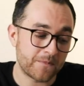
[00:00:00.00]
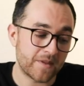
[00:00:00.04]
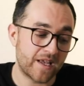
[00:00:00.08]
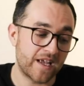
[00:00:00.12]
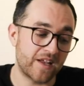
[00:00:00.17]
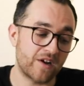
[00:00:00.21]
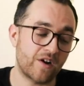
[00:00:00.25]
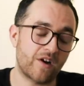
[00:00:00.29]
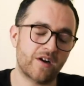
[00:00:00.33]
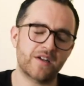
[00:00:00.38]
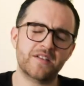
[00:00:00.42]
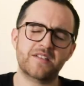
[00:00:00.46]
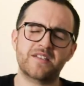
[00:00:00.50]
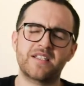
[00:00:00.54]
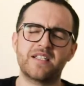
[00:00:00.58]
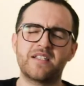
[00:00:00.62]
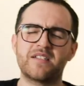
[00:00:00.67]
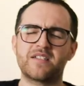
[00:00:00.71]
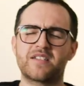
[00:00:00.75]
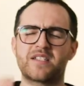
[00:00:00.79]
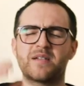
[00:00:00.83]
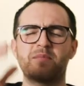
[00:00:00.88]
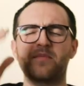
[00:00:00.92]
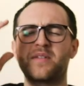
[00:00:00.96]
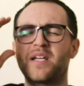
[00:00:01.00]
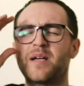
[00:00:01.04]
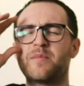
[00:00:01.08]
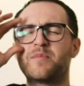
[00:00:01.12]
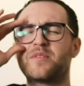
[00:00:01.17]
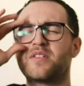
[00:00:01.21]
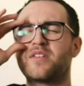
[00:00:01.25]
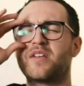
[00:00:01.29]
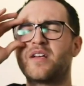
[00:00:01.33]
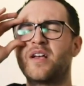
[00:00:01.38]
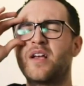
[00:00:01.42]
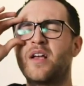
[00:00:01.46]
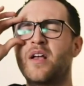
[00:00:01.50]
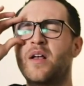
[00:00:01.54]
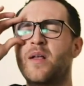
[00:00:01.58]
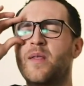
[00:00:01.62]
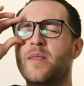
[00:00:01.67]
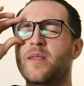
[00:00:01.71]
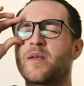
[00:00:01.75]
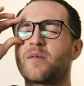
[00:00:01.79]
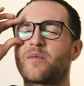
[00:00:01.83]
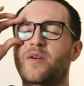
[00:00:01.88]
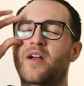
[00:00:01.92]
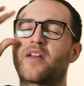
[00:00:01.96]
And honestly, sometimes
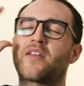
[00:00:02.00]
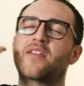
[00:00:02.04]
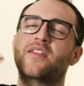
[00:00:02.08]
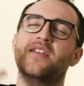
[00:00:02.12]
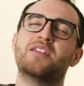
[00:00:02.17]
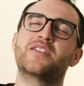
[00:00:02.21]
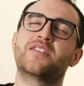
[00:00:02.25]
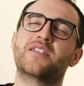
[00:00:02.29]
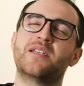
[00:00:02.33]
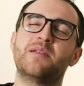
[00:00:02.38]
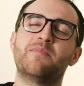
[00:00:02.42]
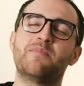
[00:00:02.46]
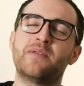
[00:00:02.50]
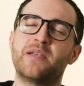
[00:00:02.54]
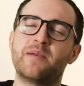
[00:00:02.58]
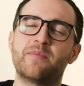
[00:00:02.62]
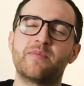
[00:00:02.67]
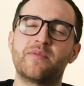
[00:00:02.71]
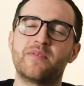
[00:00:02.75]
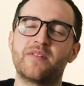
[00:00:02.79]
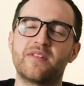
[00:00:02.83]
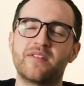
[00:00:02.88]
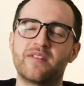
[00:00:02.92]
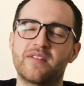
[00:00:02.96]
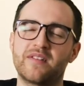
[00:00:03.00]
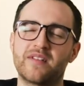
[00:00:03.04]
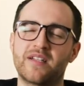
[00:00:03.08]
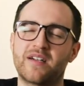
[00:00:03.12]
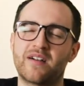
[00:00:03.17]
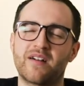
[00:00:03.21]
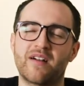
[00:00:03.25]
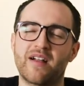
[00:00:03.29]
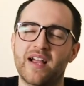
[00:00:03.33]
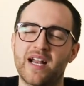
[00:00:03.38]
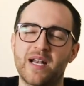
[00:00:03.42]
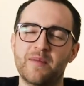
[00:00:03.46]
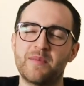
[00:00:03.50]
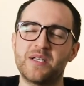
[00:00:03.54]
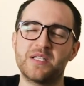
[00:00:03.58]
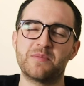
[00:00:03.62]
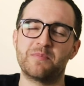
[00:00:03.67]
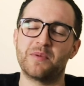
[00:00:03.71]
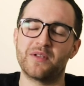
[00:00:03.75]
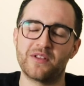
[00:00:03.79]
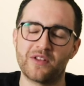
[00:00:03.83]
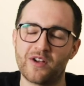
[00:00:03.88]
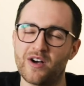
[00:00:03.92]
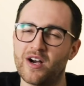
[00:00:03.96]
rather than see people that are our enemies
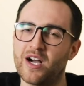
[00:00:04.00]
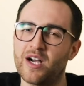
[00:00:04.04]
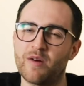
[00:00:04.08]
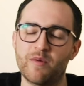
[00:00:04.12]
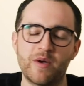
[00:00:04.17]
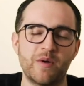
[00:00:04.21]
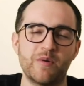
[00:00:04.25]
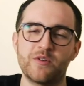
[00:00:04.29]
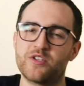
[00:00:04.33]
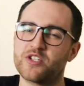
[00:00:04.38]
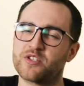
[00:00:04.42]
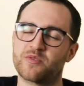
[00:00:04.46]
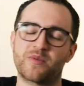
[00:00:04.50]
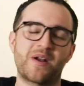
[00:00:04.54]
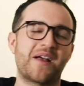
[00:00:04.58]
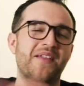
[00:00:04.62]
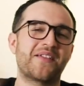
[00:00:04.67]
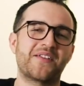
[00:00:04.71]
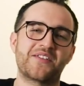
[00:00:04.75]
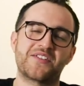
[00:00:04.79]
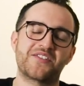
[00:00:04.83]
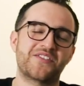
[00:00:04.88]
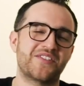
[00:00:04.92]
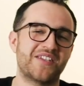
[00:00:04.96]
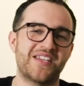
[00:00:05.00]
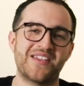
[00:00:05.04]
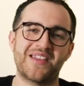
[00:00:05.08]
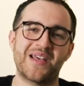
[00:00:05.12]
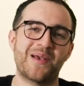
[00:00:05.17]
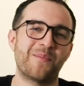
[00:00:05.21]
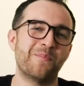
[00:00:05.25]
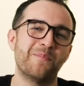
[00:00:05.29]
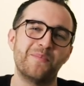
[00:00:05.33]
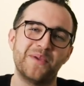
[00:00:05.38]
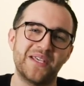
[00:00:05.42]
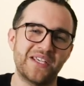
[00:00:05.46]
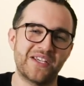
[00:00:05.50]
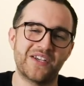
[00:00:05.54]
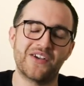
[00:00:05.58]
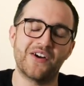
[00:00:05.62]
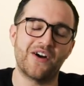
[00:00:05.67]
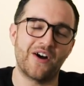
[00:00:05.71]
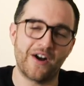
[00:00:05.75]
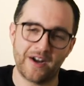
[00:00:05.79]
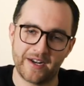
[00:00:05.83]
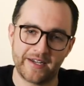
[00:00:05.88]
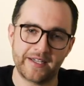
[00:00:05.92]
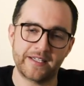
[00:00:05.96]
belong, we would just rather see them be
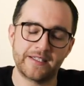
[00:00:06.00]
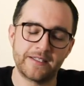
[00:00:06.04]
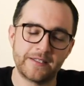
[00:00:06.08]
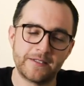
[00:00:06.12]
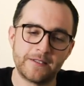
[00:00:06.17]
gone.